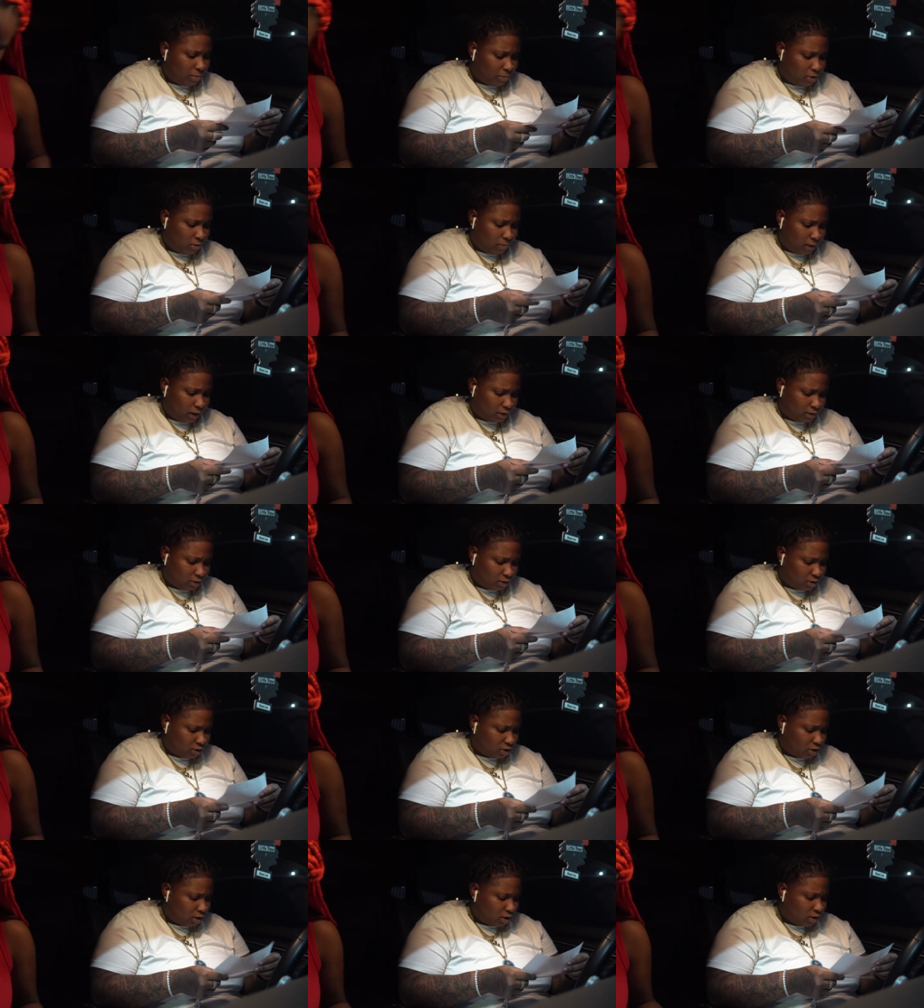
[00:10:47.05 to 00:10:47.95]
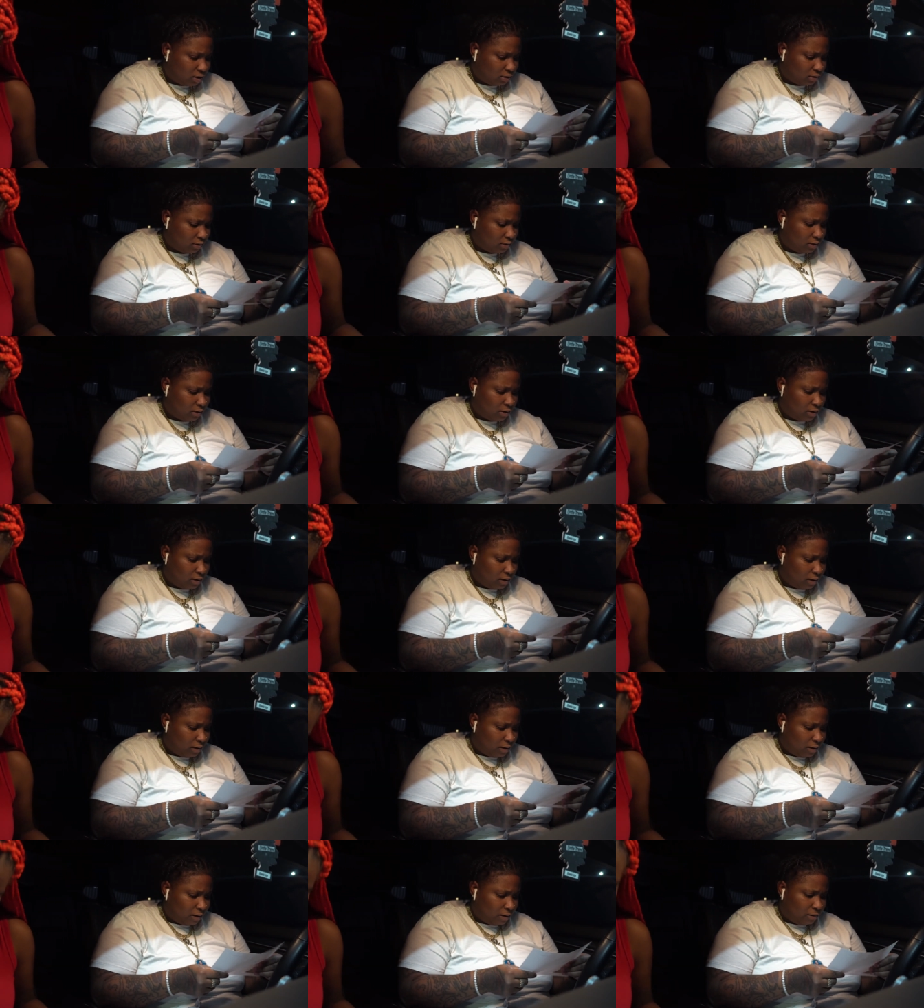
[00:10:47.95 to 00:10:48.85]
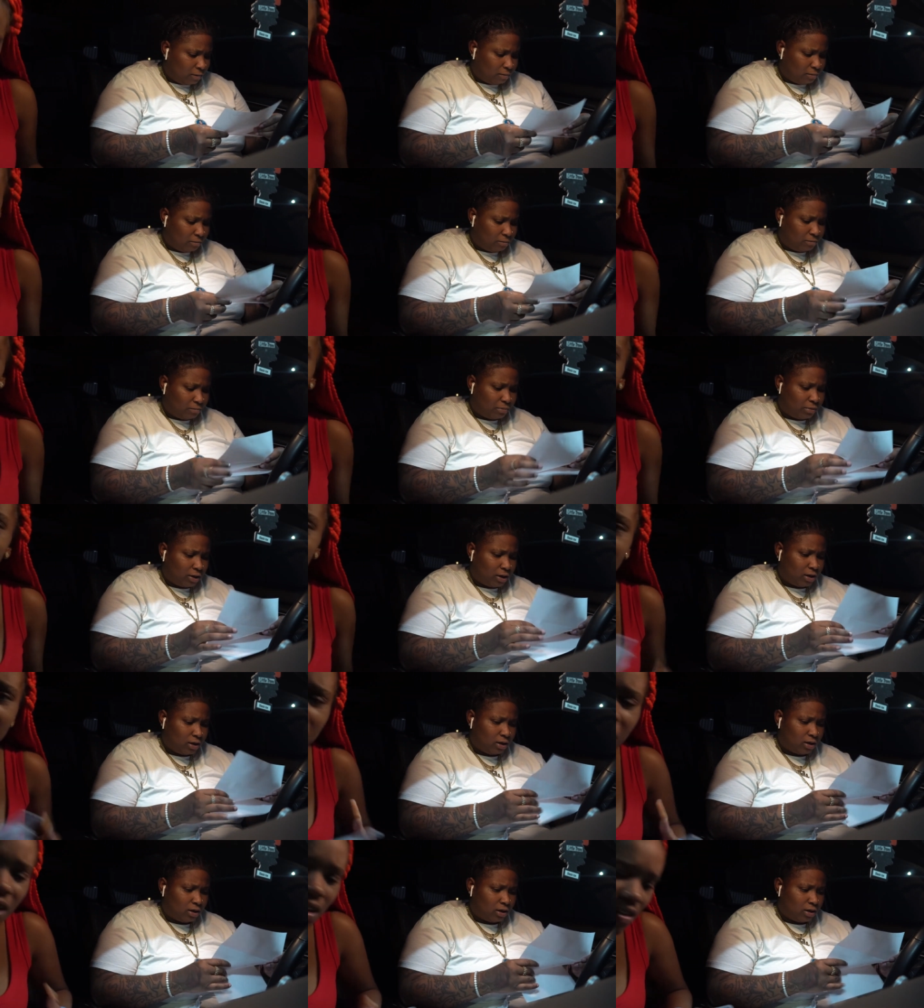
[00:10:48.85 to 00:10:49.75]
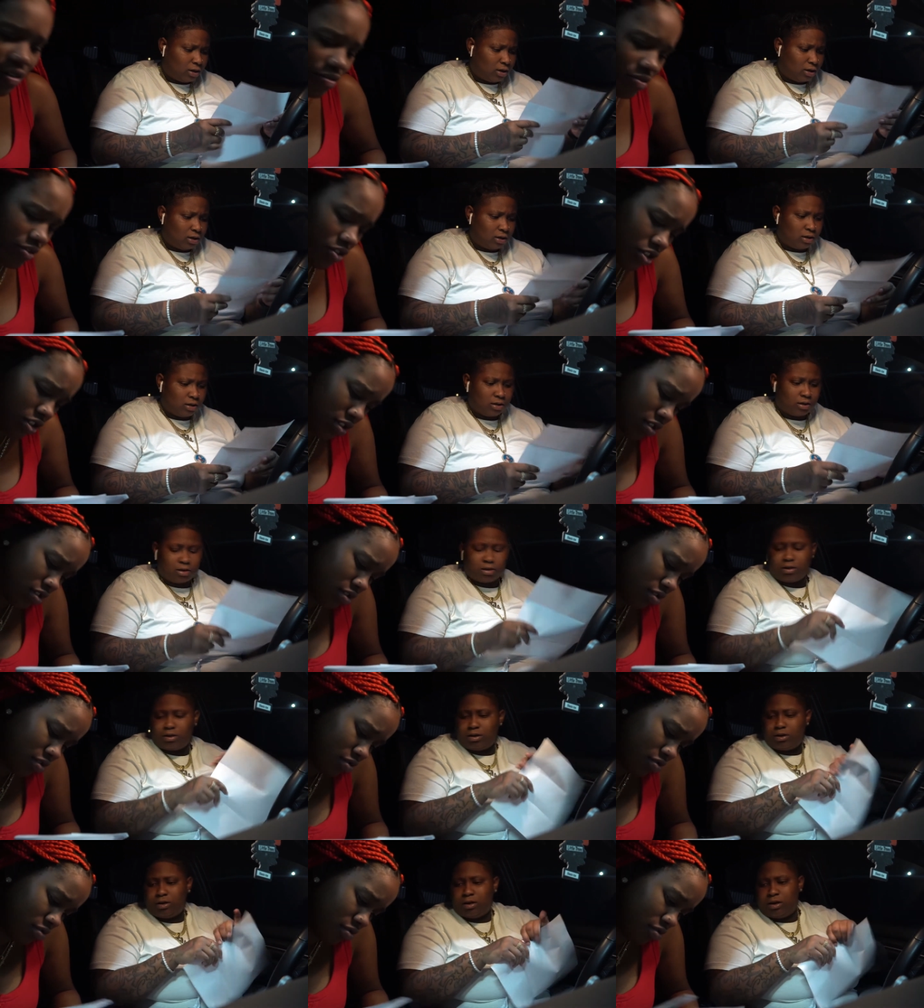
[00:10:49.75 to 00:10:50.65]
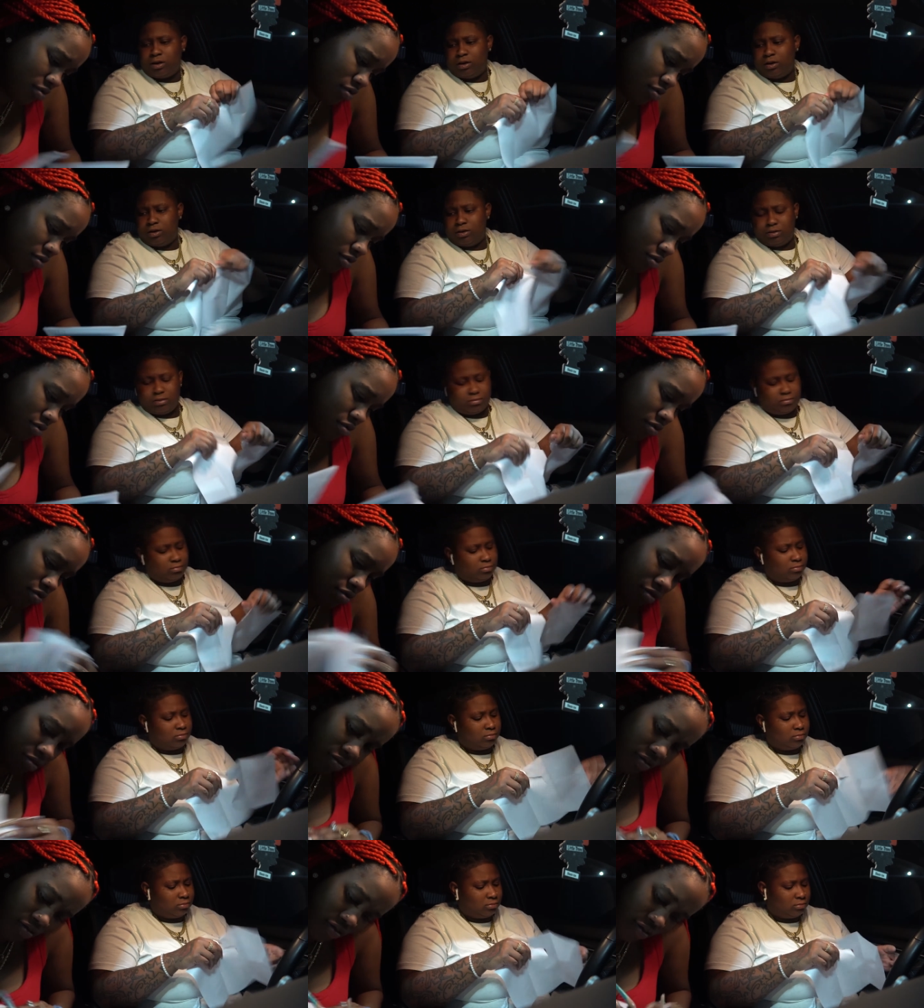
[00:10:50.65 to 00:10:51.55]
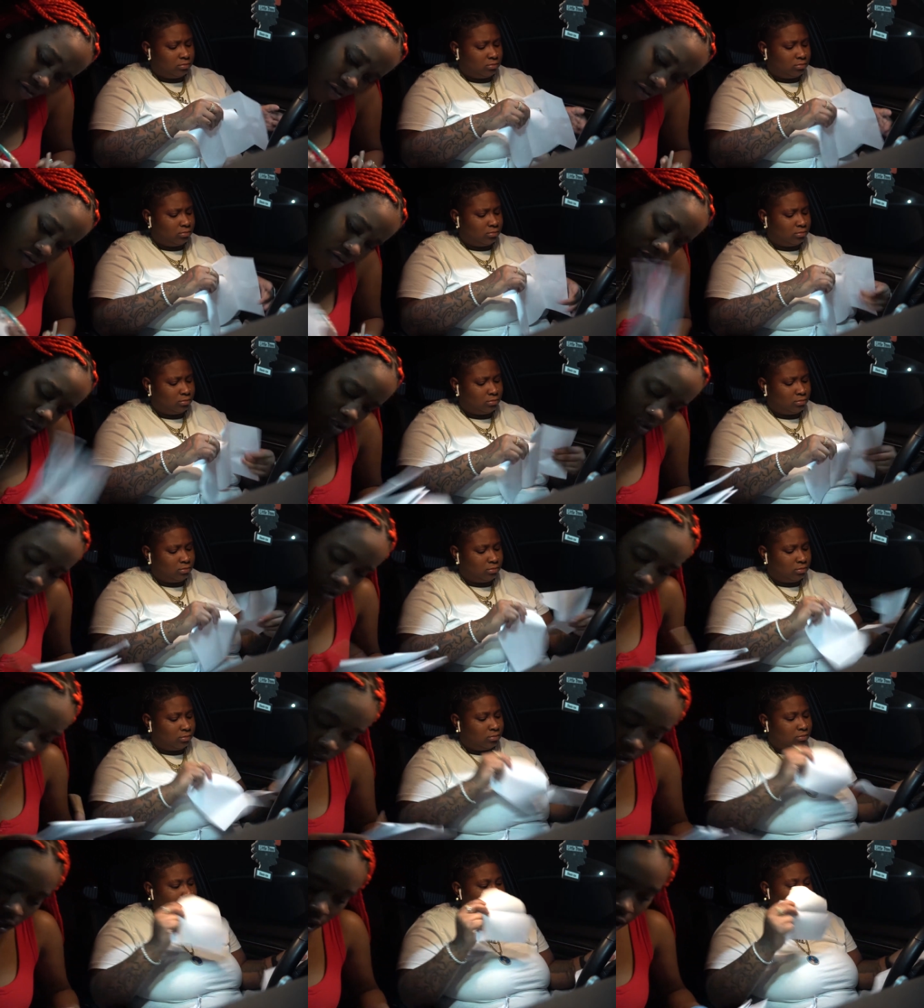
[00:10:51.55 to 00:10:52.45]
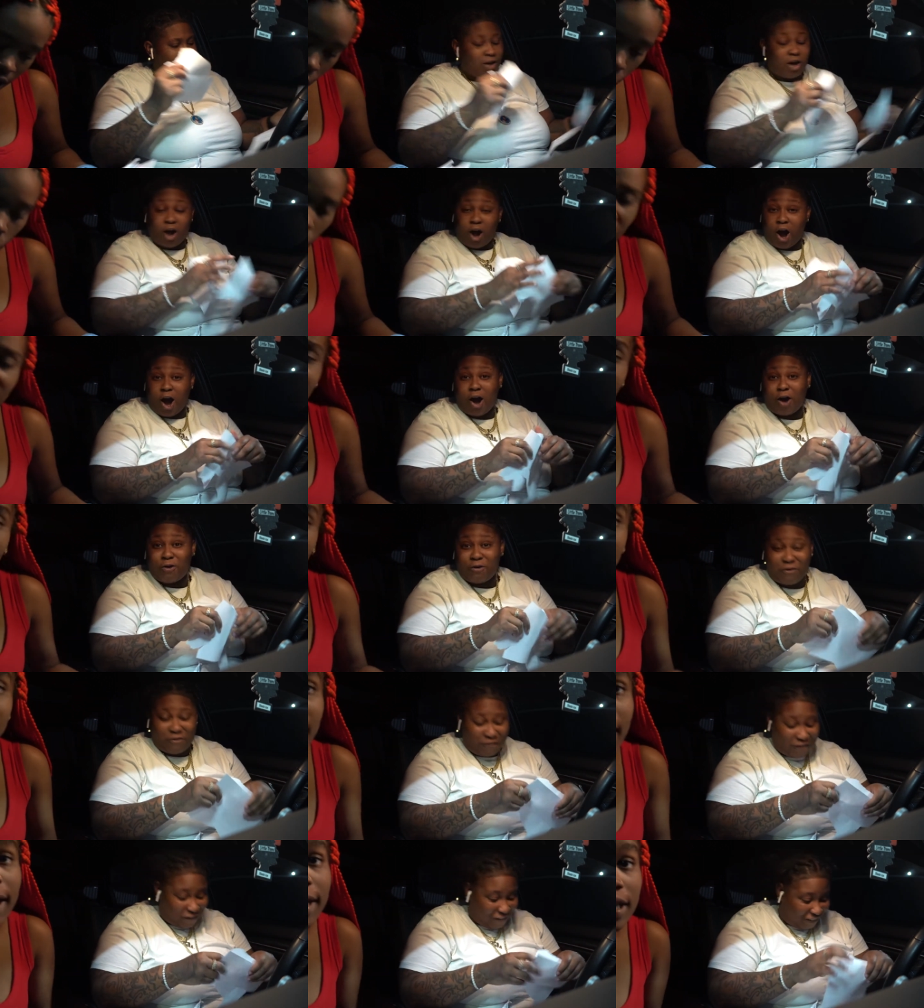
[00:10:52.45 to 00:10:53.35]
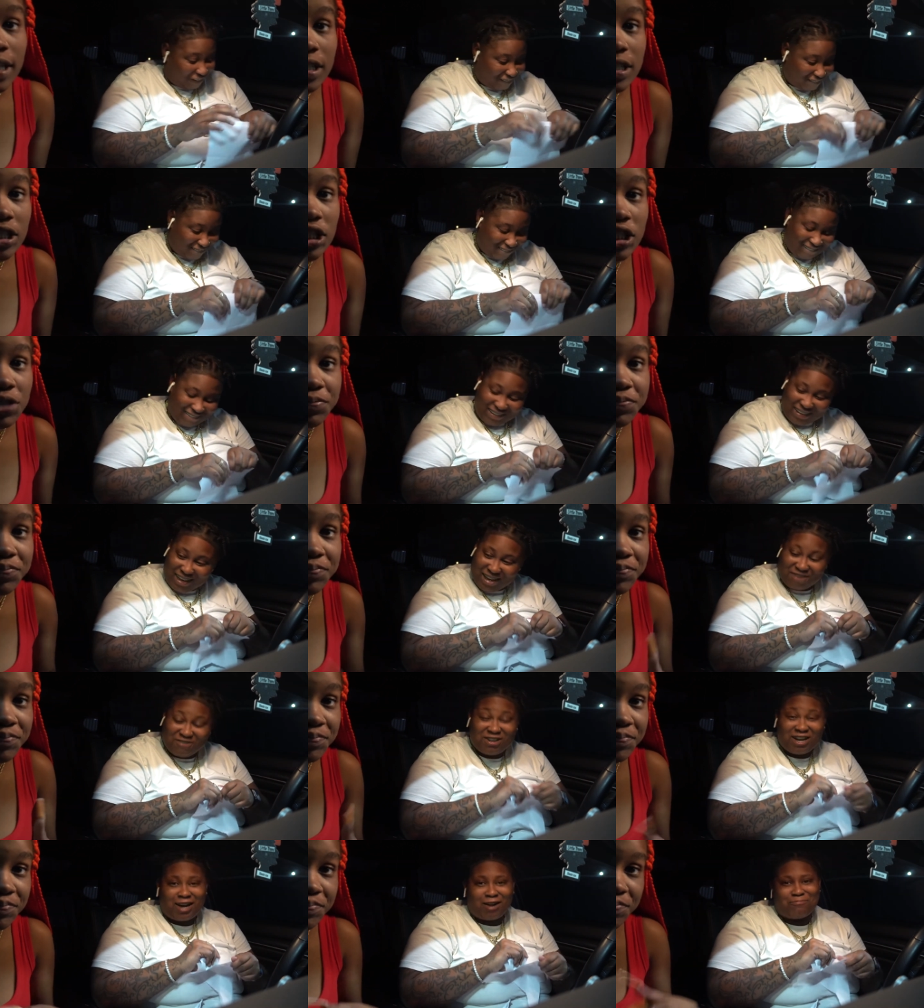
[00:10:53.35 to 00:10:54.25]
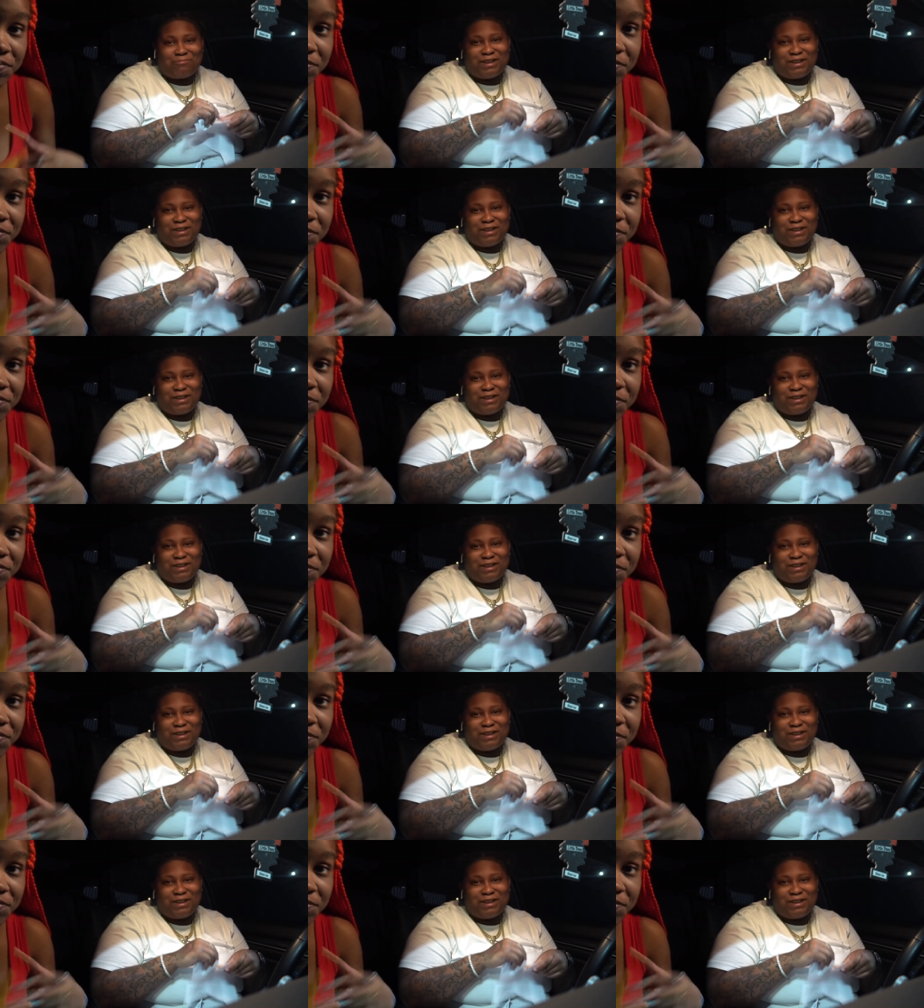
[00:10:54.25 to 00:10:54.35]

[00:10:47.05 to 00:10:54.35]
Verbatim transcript: mailbox and shit. Man, they got but, me. Um, we got I, a package. Yeah, we got a